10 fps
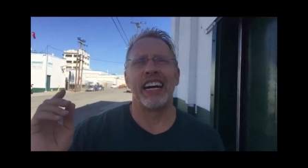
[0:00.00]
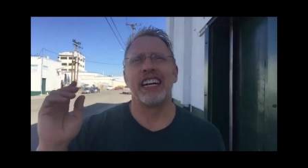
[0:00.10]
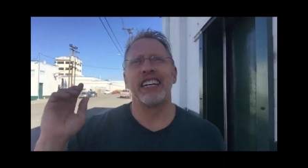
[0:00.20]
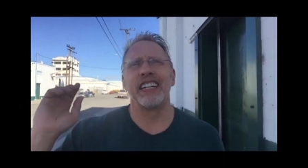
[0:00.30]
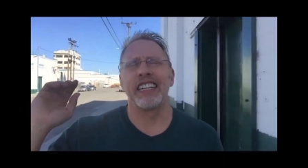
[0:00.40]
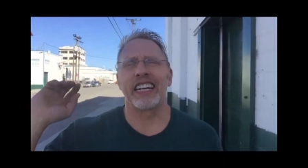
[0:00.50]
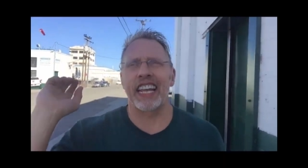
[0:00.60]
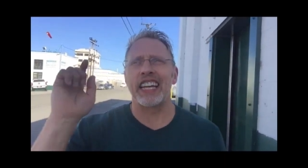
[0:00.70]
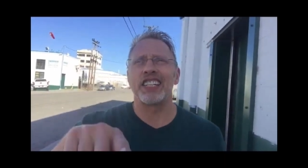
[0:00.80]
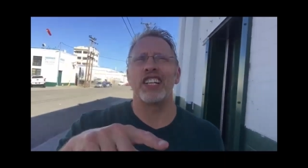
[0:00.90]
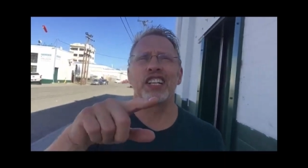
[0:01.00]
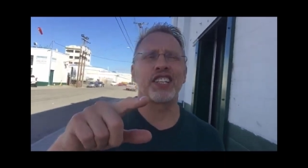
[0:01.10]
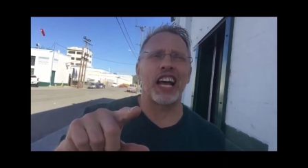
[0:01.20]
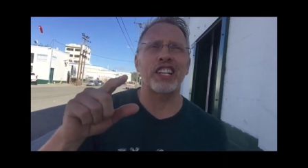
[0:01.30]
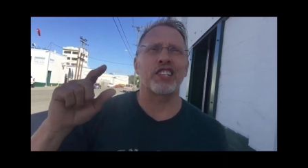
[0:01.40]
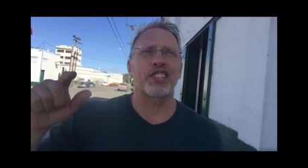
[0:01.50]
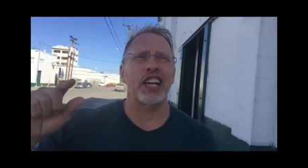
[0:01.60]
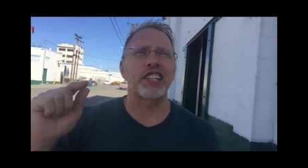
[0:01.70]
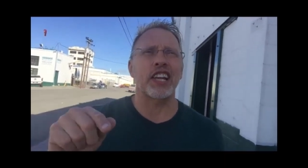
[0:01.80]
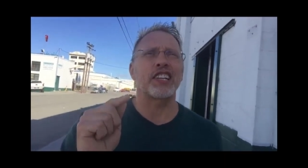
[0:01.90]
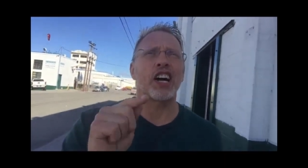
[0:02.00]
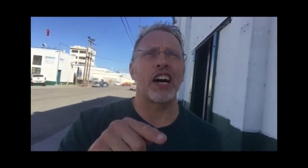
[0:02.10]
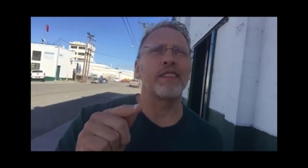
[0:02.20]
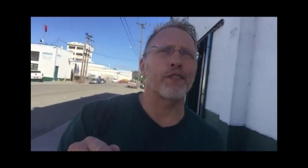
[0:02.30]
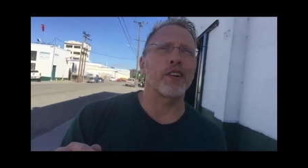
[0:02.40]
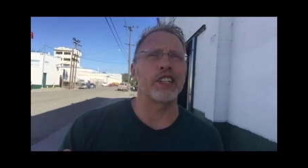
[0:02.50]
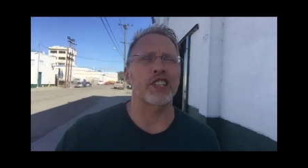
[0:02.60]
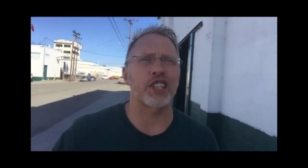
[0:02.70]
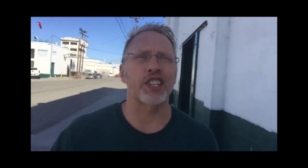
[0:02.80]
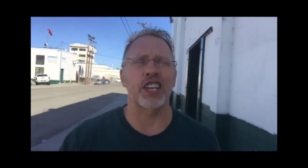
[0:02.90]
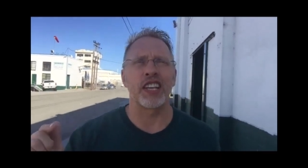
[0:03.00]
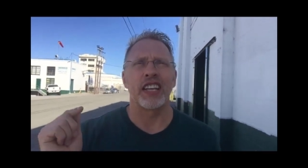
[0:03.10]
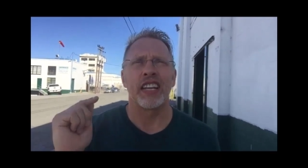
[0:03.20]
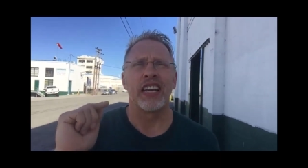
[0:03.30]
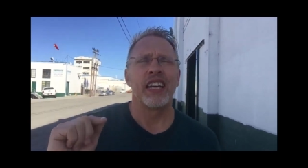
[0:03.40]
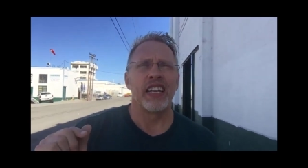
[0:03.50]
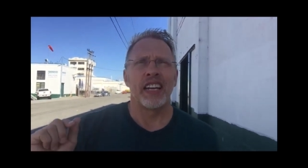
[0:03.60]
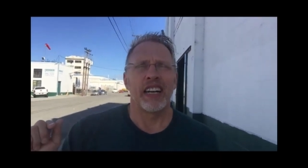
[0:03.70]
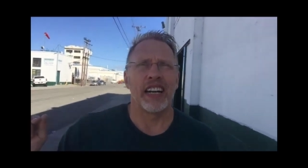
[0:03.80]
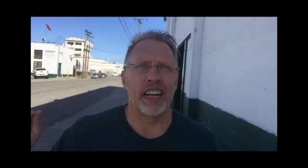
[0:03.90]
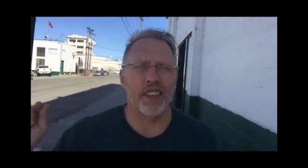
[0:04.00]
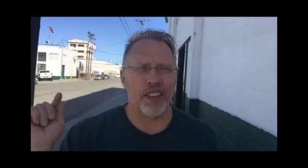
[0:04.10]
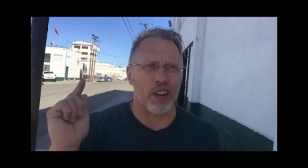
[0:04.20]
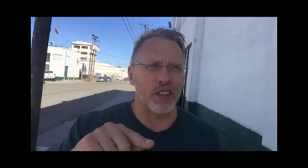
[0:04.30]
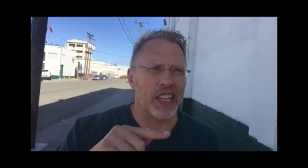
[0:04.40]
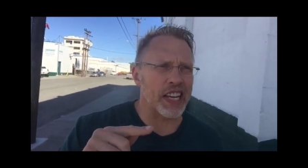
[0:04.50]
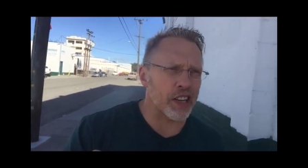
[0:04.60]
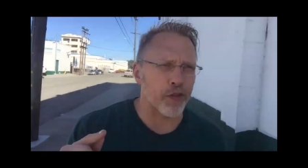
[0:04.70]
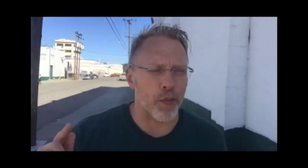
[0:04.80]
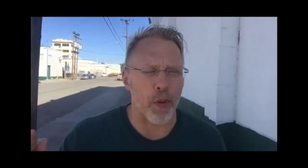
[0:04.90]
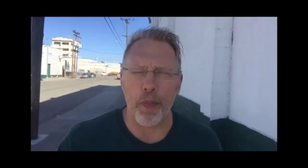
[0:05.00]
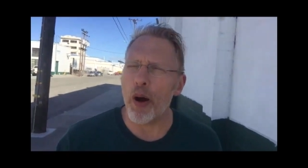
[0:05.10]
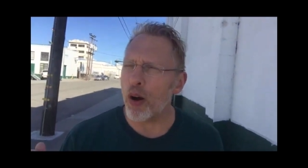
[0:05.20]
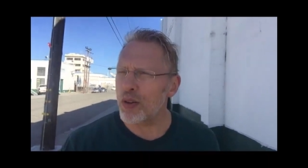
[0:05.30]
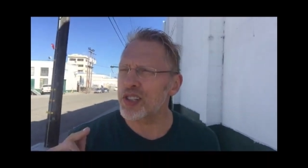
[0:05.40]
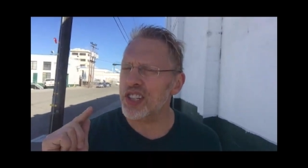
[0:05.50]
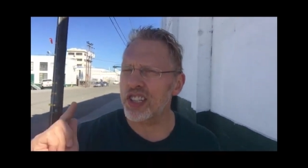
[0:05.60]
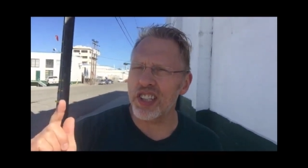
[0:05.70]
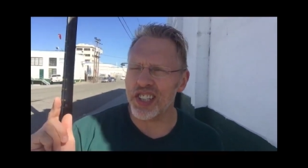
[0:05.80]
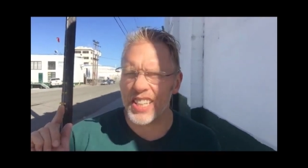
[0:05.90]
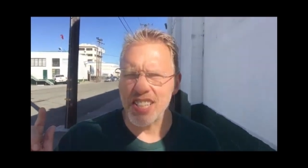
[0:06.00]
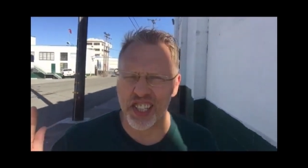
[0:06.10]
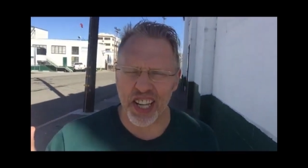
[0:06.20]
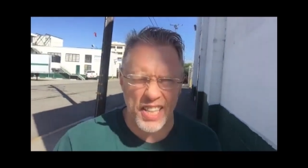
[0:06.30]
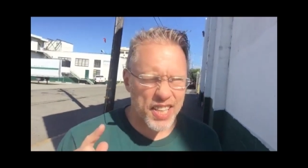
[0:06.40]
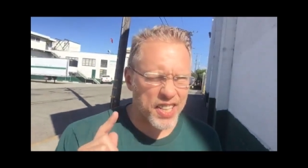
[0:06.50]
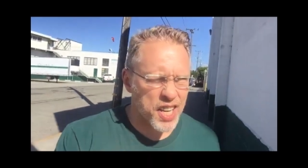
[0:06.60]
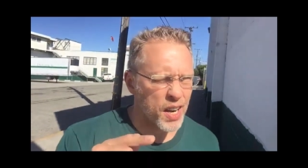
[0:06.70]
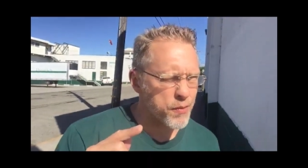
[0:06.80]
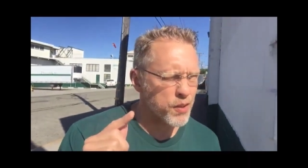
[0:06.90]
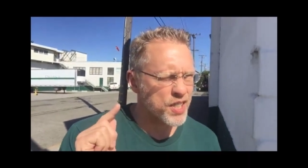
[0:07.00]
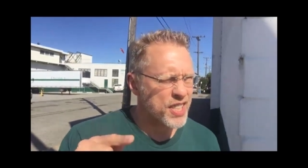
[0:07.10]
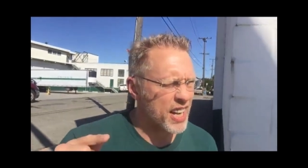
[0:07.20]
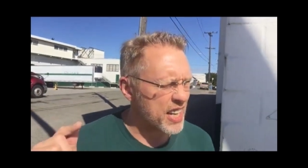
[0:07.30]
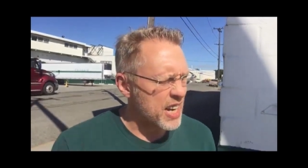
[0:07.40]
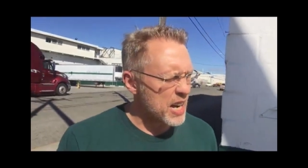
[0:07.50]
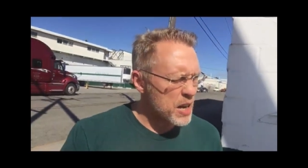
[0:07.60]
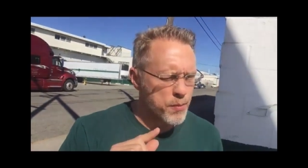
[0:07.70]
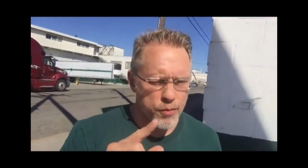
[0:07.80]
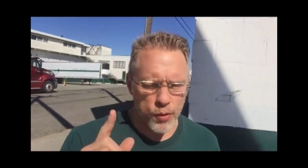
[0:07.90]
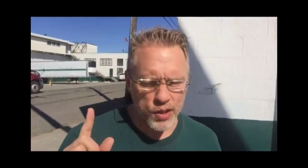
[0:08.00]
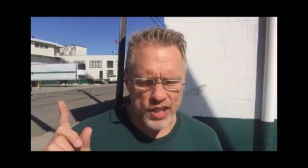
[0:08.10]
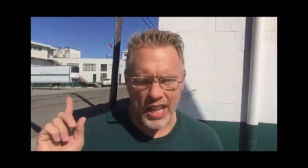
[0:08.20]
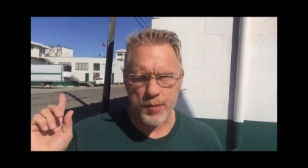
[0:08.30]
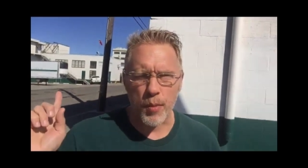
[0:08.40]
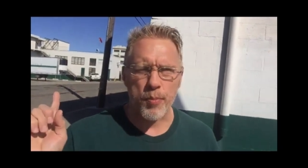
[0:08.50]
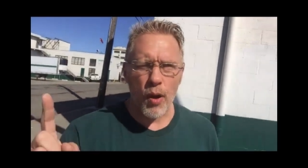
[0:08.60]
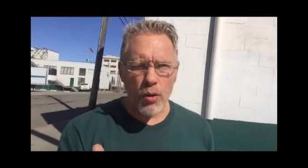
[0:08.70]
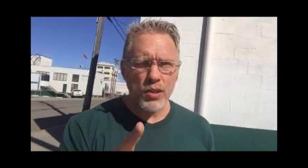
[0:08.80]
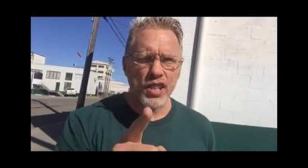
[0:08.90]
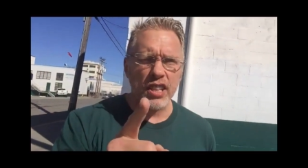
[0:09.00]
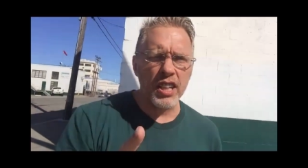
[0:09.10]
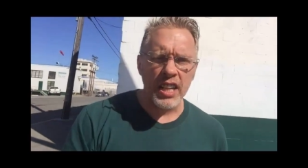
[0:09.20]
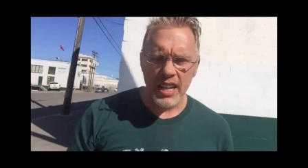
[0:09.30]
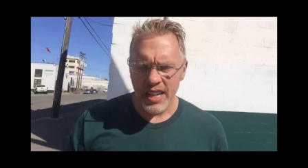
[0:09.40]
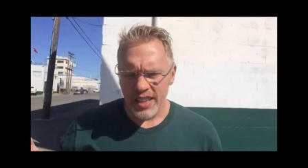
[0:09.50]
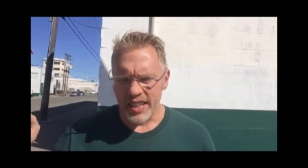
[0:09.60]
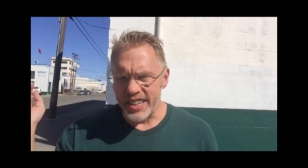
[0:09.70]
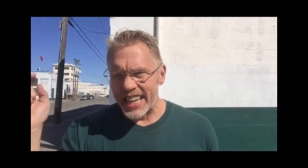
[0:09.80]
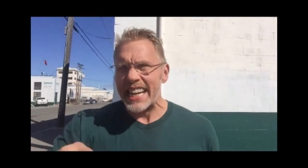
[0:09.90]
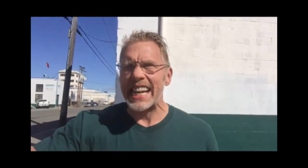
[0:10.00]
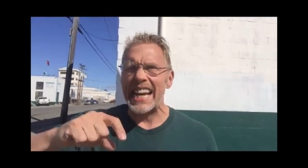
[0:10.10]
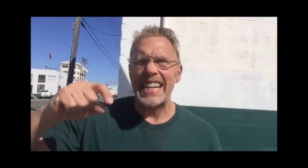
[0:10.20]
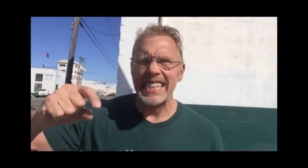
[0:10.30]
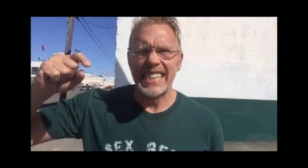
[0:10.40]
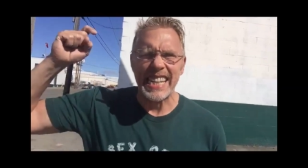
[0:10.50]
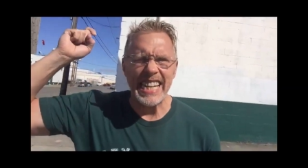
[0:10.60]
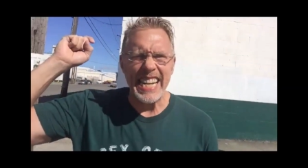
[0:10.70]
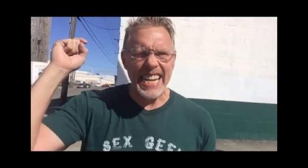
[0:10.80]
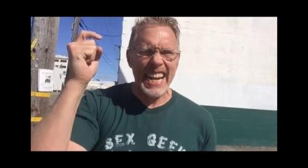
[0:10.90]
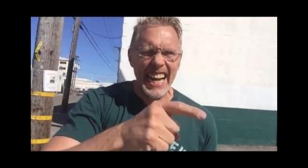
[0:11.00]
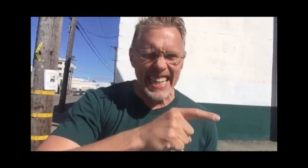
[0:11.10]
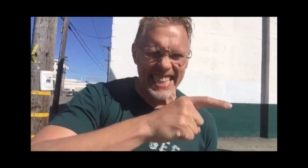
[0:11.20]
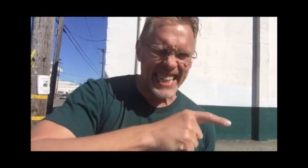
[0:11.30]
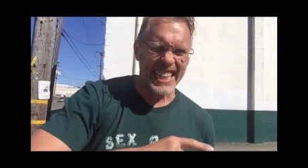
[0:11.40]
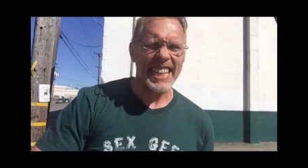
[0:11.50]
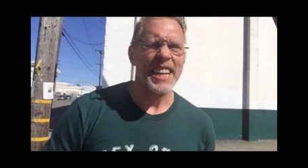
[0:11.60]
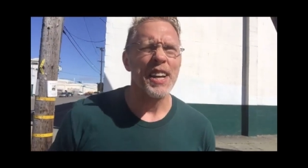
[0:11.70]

I'll, again, National Sex Ed Conference, uh, their link for proposals is sexedconference.com forward slash proposal. The deadline is tonight.